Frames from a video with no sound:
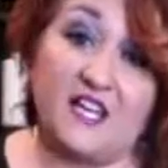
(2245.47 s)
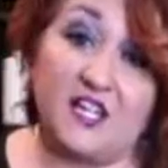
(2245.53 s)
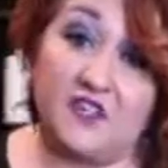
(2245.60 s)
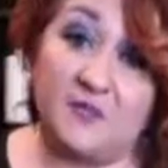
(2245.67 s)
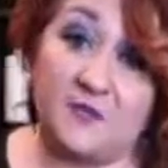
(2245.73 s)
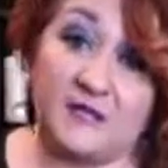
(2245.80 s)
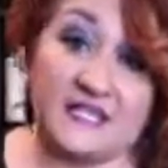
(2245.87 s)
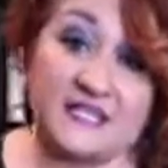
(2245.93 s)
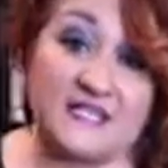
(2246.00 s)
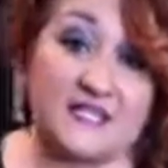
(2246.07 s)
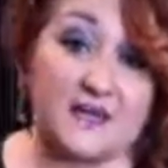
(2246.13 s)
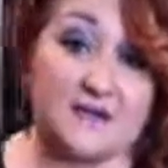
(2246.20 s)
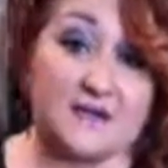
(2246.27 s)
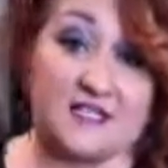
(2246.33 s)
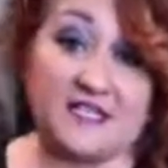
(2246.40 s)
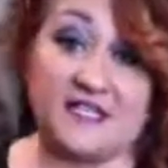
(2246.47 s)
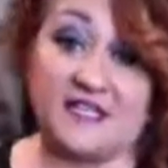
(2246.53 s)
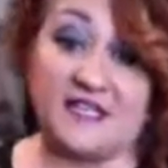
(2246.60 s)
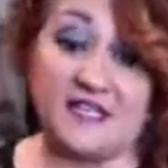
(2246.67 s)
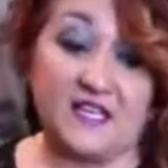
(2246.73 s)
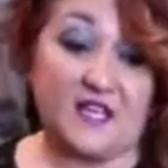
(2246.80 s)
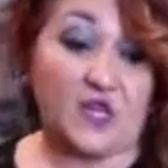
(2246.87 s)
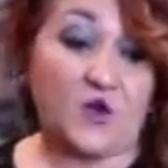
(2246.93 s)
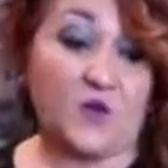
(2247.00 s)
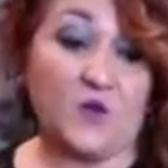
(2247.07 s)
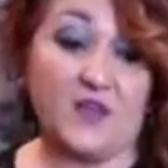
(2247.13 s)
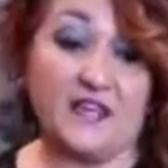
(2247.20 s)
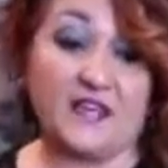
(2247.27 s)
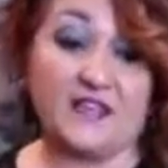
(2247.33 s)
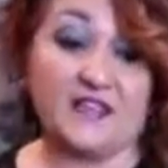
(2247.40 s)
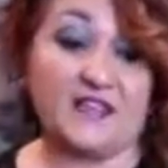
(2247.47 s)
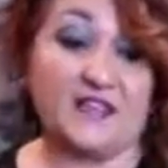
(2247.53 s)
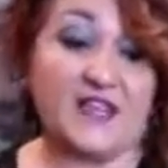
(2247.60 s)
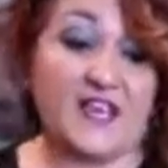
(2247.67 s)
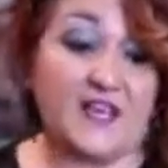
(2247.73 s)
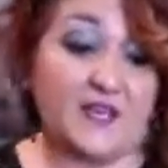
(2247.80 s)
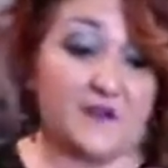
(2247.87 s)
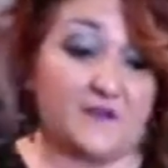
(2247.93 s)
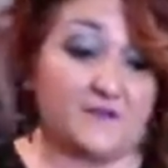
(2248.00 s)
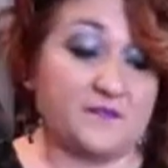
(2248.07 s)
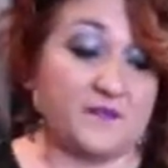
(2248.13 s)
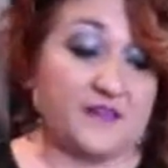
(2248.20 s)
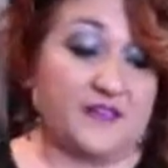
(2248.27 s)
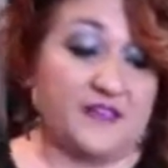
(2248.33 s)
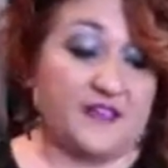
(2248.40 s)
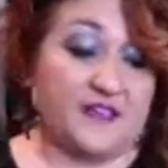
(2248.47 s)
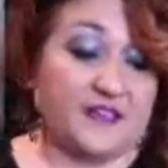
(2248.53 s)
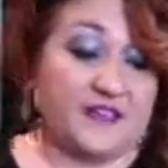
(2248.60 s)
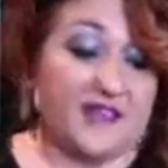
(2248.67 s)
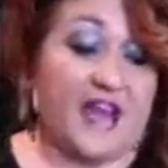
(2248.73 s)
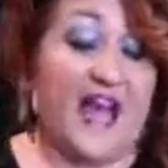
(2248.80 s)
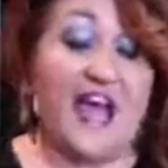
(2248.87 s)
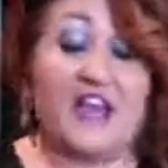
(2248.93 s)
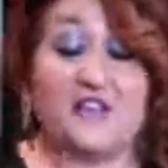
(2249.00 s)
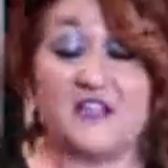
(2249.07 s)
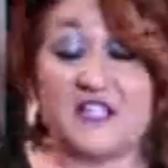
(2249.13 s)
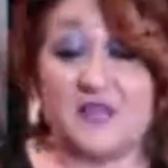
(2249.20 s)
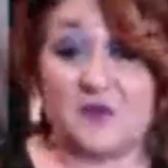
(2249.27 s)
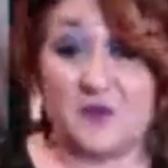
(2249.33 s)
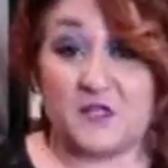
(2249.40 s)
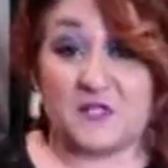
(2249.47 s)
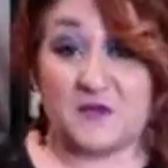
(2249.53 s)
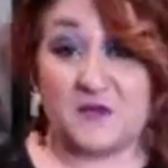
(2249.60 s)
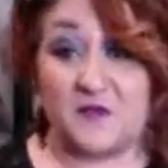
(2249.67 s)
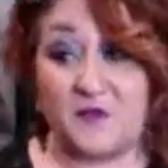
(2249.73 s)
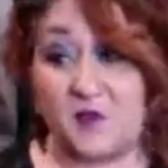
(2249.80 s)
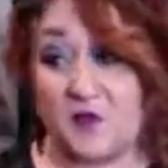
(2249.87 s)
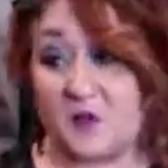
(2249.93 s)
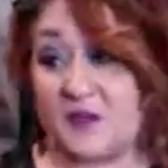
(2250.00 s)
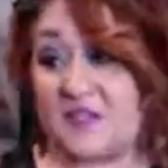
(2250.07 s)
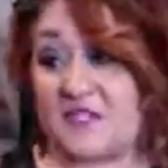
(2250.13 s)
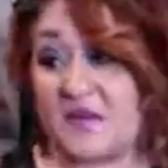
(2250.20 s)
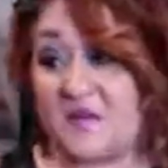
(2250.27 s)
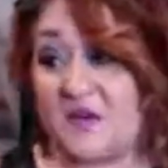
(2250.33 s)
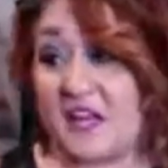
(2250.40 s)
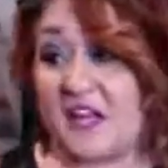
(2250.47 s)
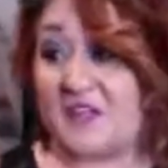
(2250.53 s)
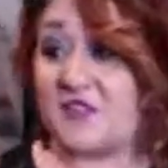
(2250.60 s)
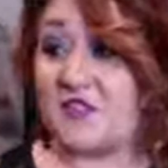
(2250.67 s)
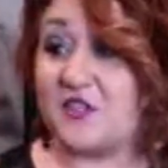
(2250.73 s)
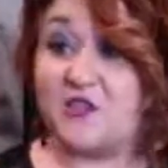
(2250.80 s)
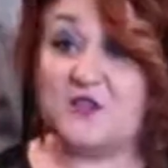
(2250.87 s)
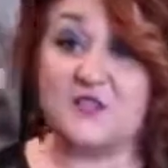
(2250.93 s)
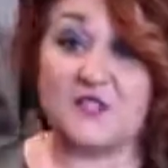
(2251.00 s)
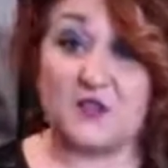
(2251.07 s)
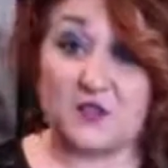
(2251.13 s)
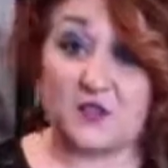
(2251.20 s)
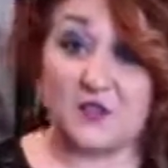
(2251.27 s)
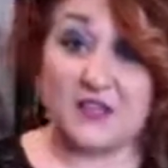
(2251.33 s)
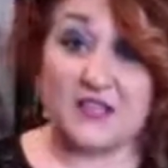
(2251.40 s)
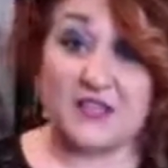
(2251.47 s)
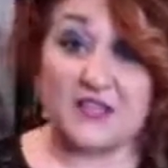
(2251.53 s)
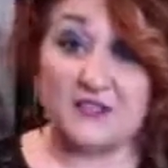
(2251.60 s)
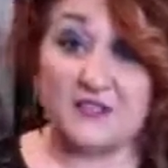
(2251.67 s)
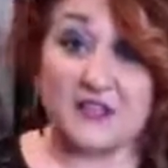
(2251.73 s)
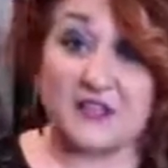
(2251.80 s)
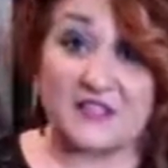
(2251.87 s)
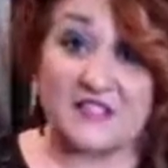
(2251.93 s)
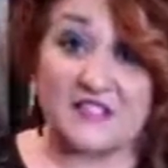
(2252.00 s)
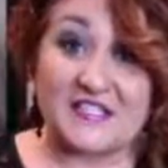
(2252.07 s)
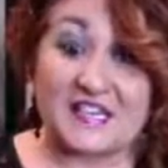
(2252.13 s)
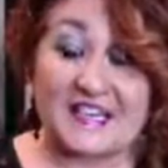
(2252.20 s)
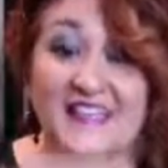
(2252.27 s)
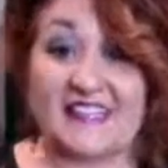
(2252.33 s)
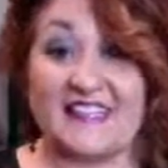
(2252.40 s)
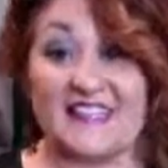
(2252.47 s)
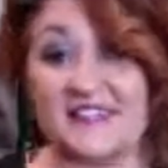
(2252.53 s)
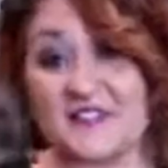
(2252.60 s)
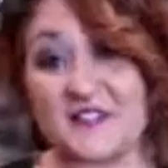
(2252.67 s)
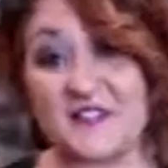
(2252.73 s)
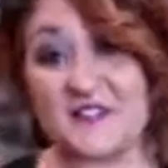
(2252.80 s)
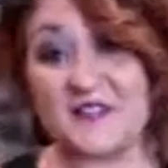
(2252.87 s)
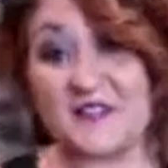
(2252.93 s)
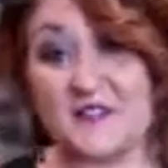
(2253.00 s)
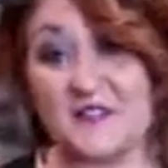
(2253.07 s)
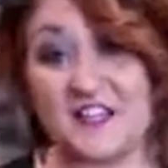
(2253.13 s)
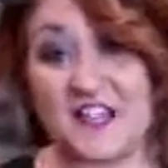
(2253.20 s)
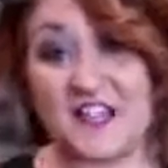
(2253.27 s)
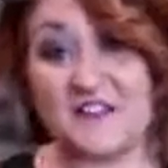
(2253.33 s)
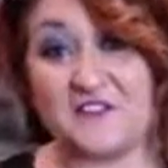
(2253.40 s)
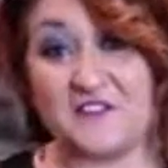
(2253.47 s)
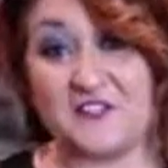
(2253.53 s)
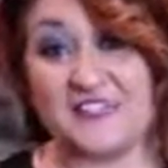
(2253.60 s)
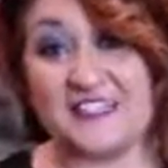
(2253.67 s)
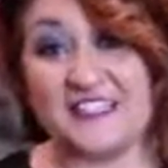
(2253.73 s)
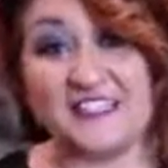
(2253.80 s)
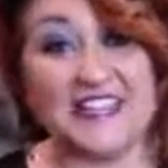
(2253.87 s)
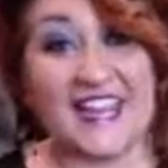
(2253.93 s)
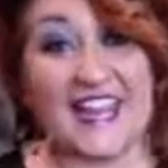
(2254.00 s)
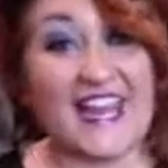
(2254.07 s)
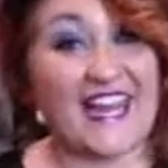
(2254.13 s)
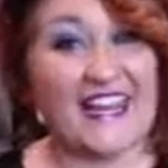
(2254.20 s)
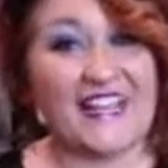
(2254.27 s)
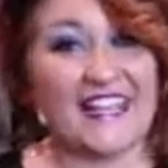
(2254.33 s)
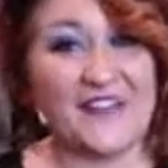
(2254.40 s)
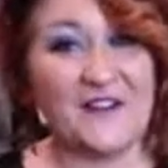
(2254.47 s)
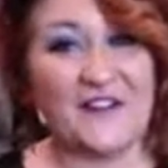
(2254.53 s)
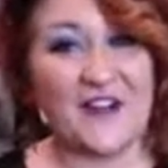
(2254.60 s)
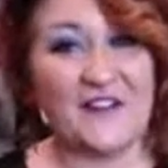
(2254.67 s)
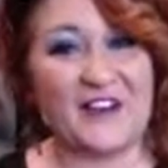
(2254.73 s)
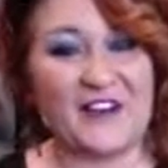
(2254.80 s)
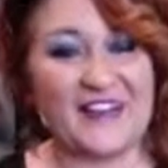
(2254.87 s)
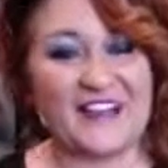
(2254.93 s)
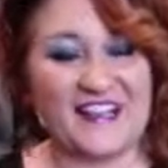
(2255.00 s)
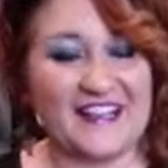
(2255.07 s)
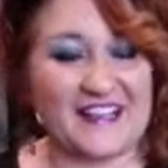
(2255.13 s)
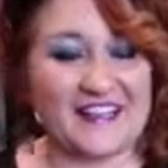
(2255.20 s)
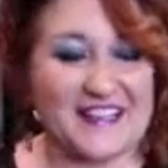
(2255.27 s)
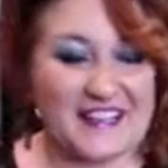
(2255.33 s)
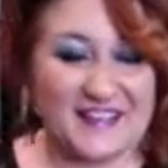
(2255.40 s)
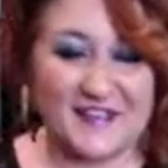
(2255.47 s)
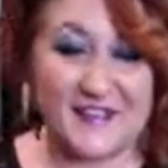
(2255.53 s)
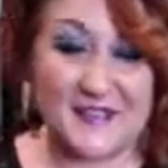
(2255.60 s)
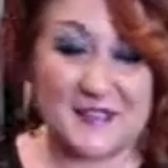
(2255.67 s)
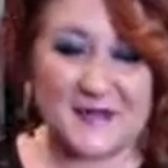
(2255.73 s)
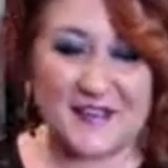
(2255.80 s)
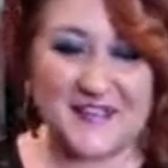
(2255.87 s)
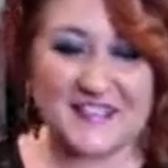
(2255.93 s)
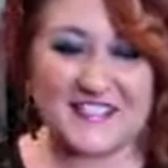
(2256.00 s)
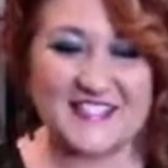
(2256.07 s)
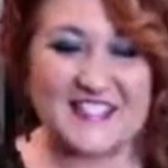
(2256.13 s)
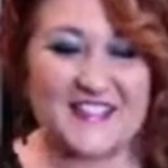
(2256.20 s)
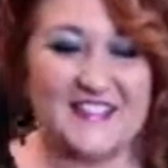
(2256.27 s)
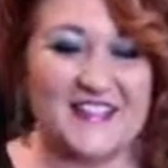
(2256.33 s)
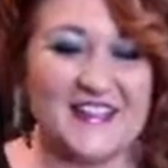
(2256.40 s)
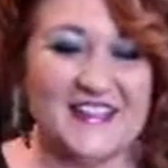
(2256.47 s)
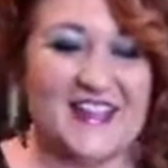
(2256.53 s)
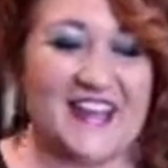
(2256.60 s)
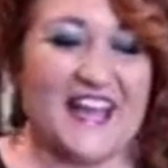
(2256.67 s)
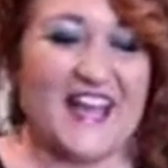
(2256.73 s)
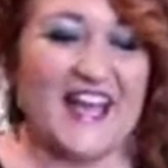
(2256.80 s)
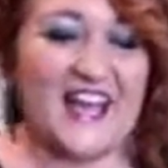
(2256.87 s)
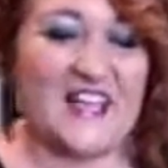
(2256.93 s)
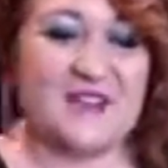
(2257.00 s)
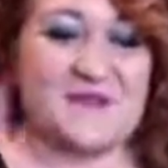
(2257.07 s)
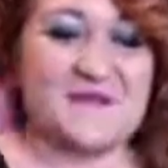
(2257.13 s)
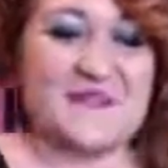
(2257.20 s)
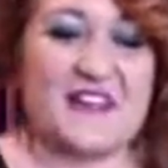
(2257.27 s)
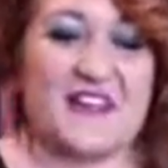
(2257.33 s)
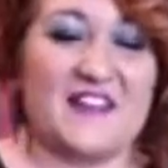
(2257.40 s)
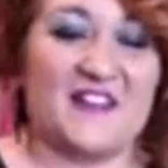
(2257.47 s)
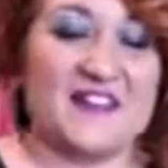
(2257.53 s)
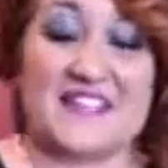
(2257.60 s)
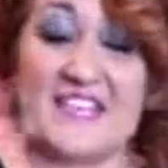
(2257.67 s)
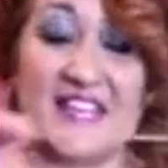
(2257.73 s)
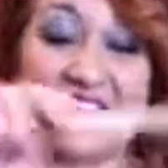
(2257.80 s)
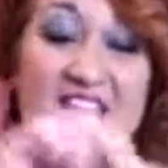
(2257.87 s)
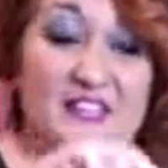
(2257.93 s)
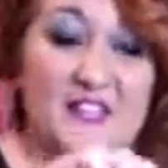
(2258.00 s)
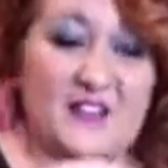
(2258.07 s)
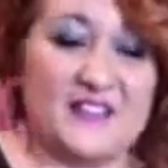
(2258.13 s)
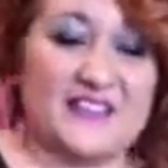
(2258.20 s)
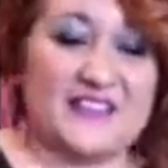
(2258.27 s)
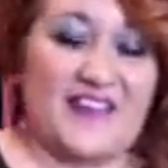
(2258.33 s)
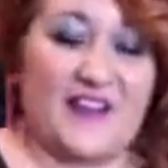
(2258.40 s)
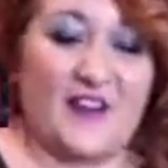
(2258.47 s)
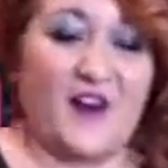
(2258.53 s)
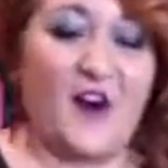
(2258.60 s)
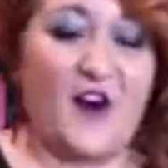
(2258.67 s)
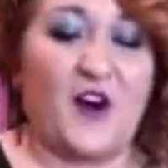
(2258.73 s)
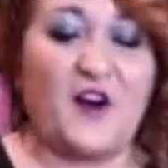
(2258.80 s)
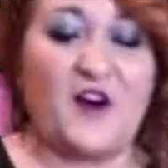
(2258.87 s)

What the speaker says: have been something with, I have seen once before where someone actually used the neutralizer first and then the solution after, and it didn't quite work like it was supposed to. Not saying that you did that at all,